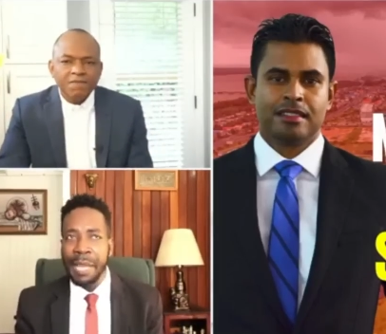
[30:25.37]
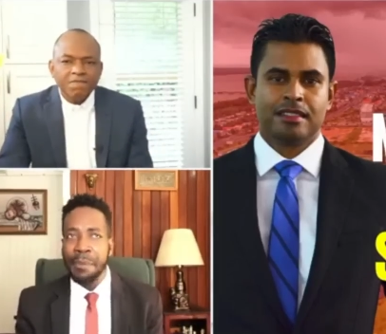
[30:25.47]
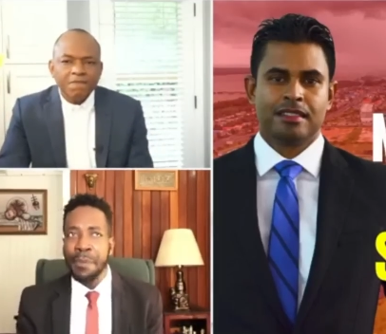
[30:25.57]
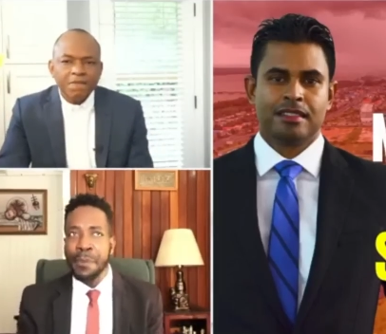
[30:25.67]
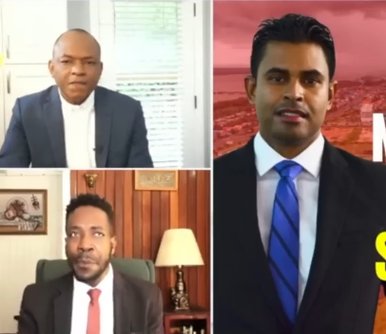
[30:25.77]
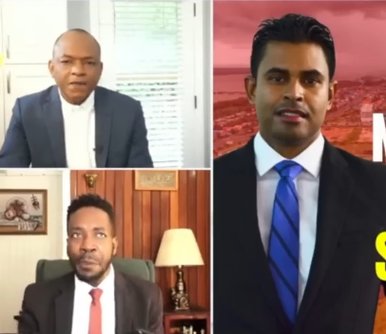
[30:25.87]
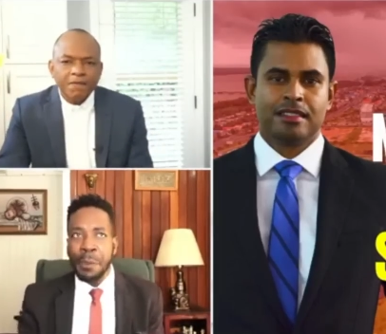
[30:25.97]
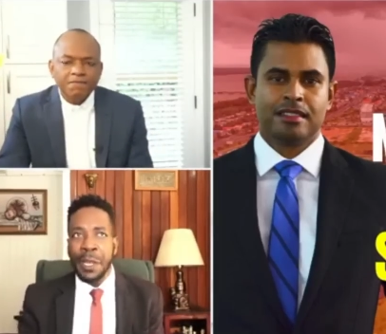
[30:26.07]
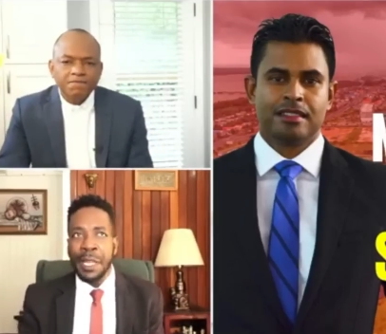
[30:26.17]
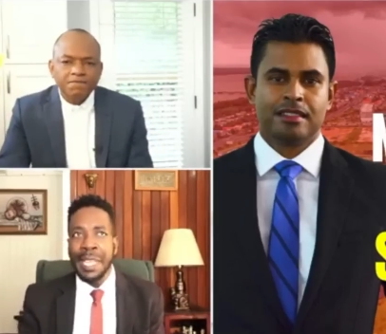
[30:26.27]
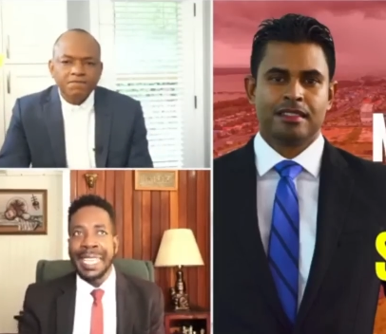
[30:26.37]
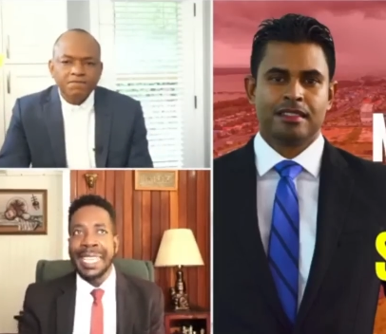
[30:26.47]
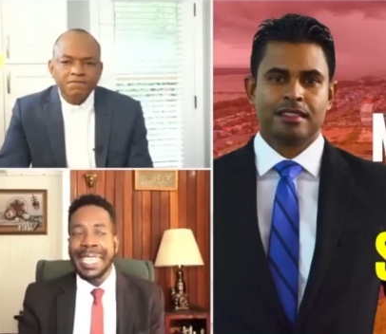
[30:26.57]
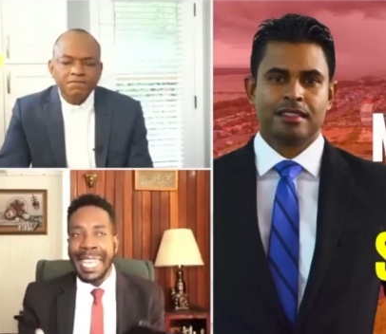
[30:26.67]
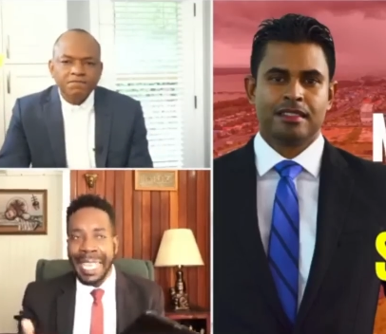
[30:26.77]
Speaker 1: proper
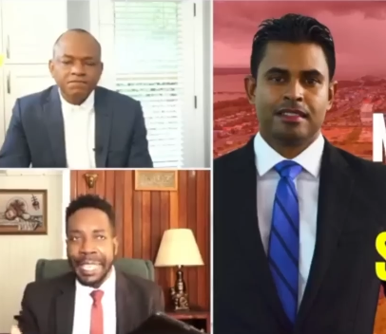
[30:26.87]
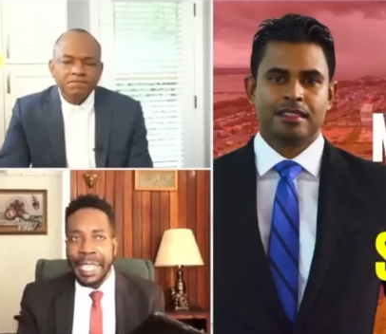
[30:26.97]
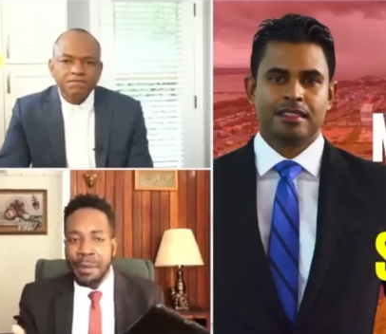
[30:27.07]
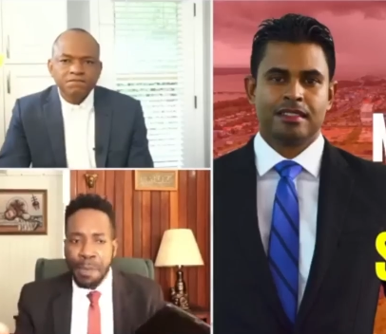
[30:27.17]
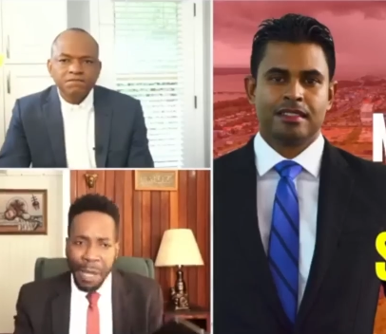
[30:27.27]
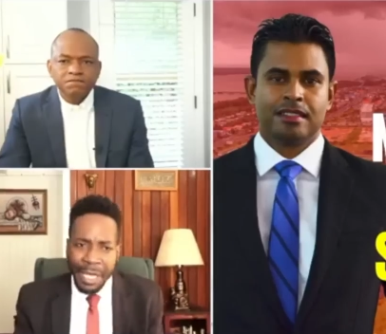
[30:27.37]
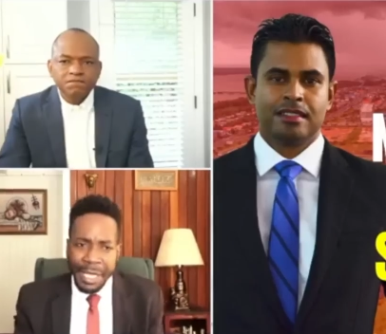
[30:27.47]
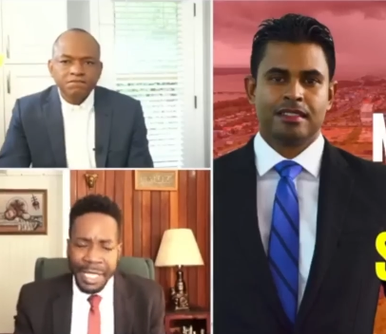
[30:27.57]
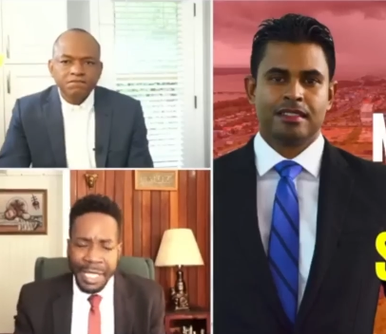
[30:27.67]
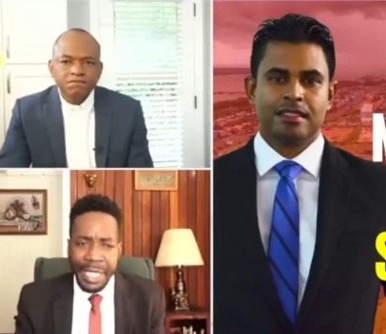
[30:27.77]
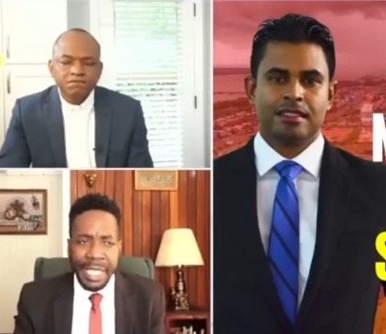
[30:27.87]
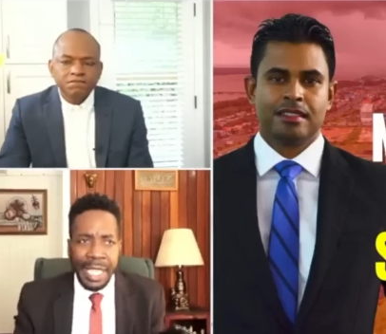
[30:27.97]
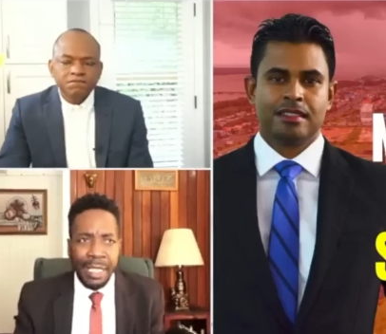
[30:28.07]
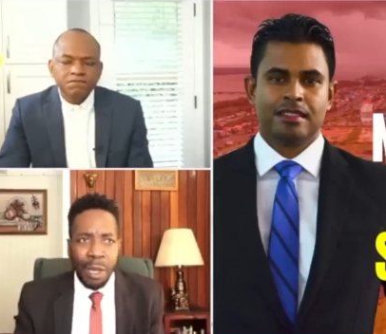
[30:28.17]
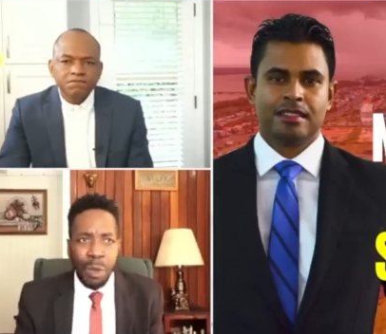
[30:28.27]
guiding policy that
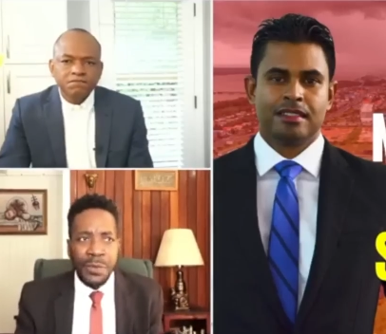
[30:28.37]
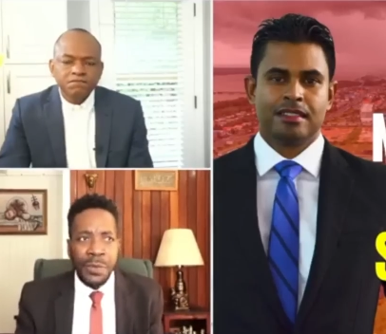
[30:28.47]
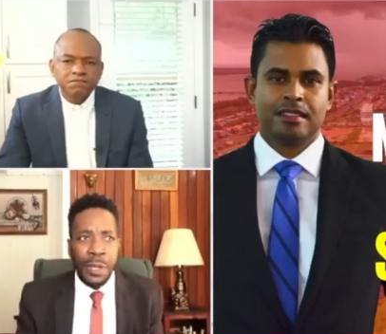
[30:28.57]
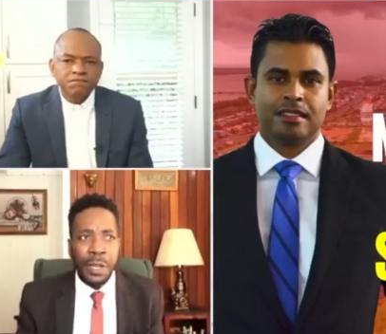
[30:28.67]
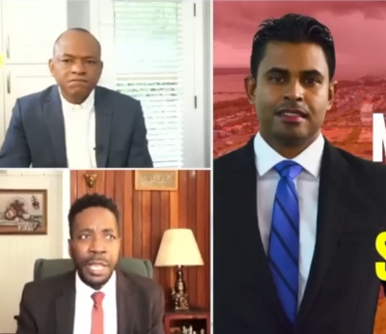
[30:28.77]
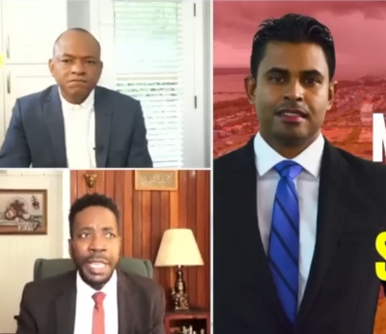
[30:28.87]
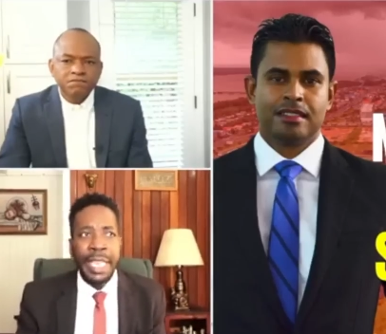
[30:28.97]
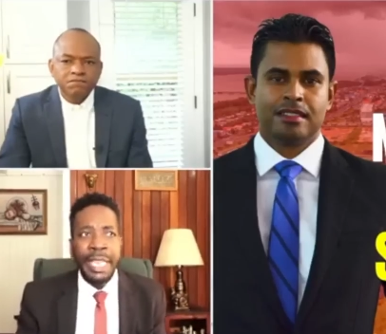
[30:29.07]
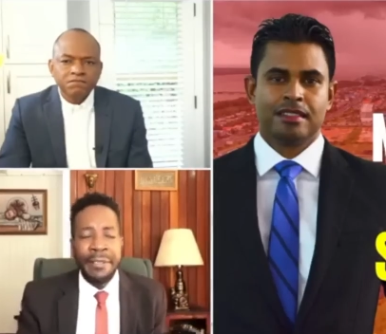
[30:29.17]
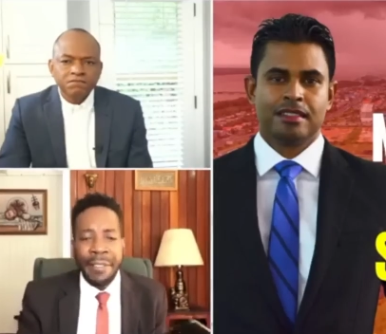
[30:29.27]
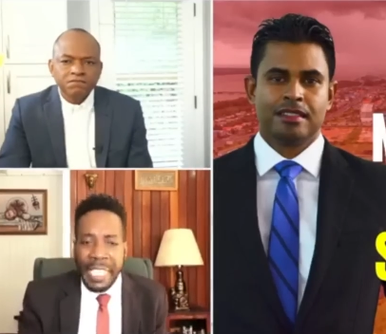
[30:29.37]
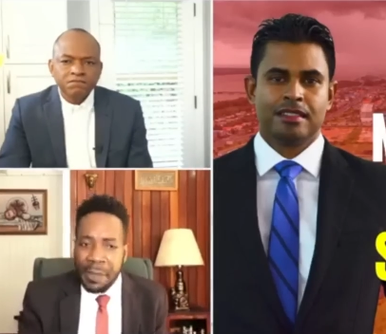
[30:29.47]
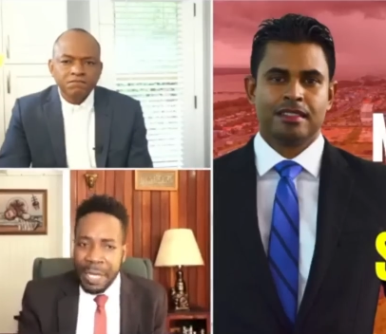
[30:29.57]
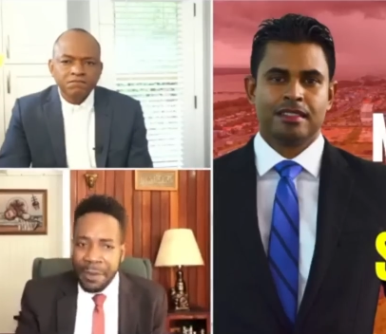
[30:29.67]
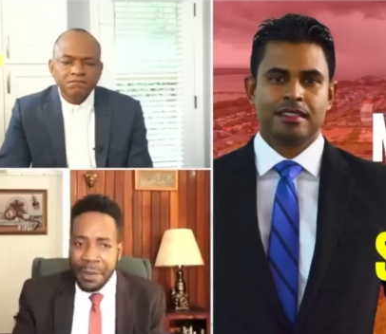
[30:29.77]
allows for investment from
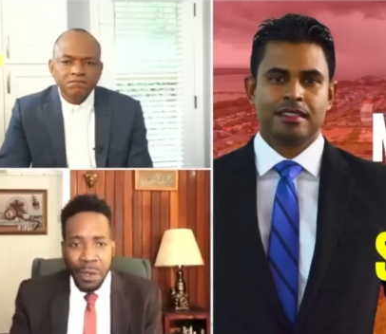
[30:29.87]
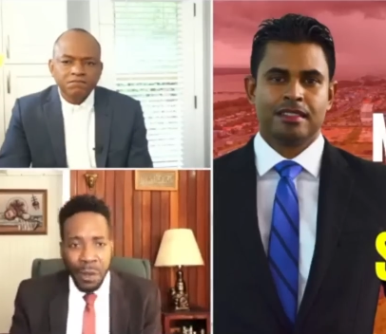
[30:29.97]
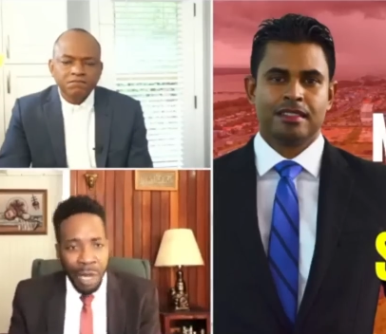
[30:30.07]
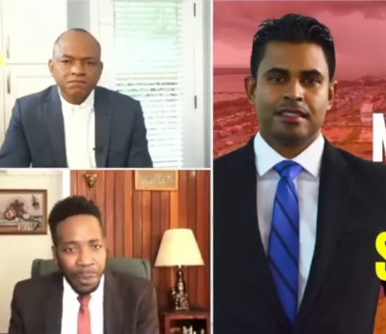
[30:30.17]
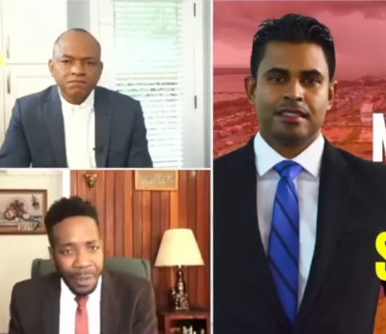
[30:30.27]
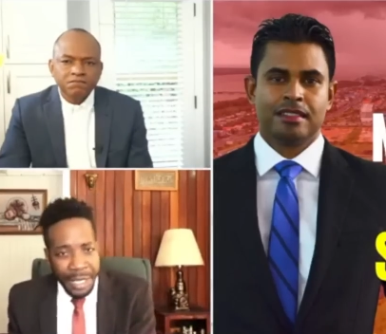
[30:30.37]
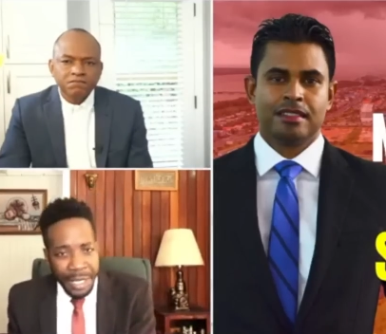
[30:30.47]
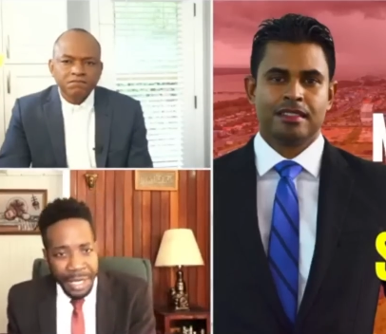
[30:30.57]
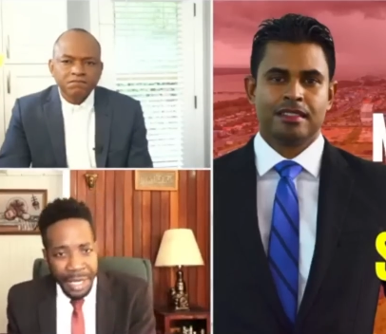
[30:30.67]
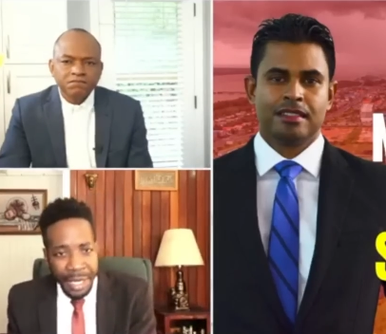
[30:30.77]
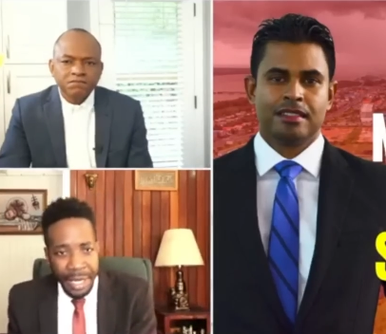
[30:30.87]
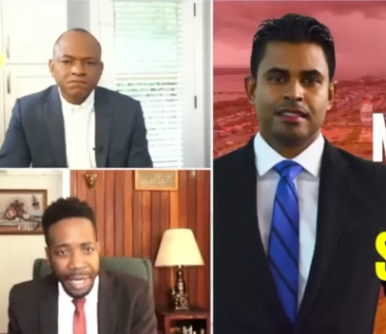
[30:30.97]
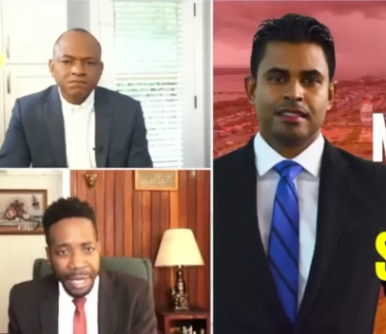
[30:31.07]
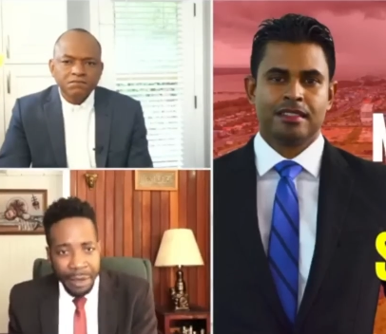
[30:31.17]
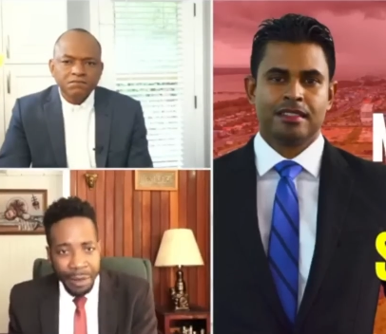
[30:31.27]
corporate,
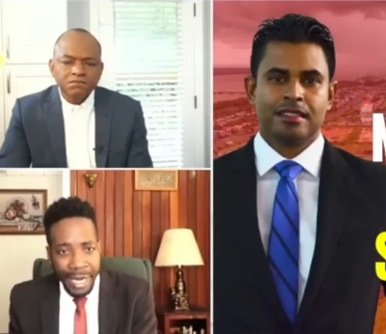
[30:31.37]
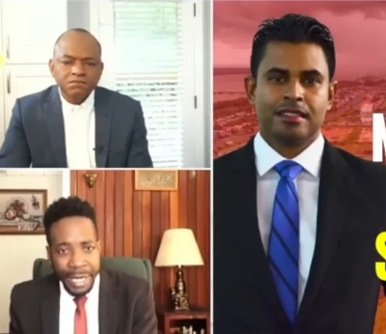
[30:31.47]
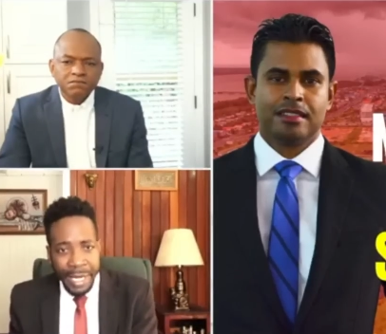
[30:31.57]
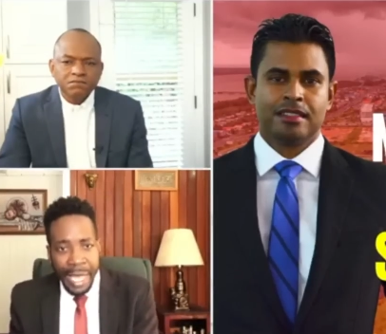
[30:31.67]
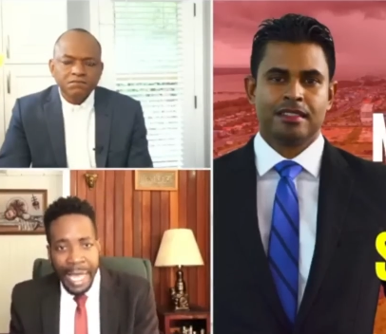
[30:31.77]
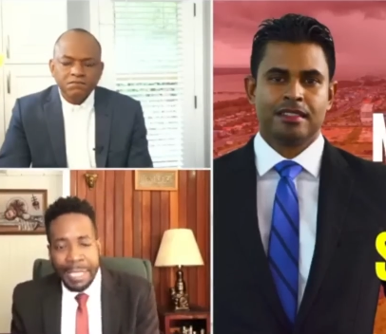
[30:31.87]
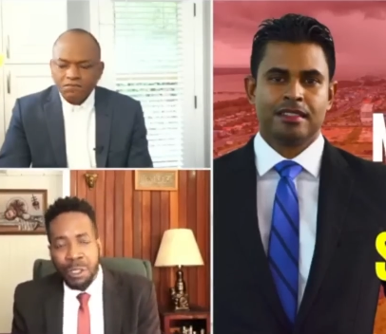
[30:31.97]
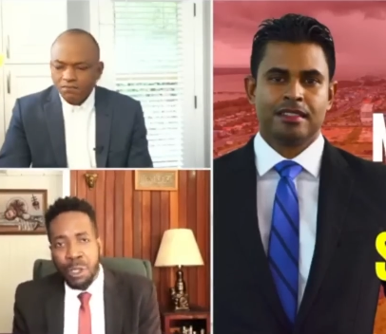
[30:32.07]
right? And so